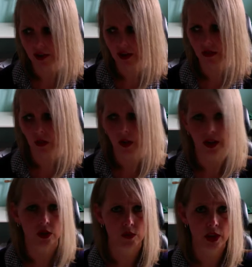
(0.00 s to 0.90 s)
if you
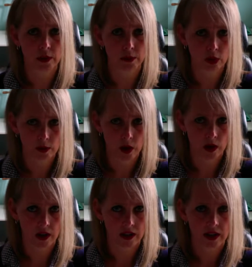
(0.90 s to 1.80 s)
wanted to, make a
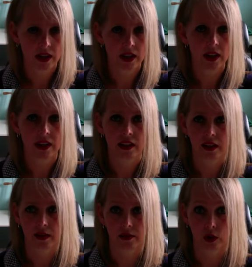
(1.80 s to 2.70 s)
bookmark,
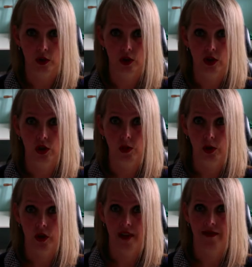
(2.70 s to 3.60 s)
if you're super
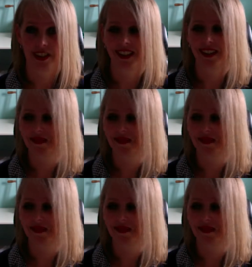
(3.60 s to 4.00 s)
crafty,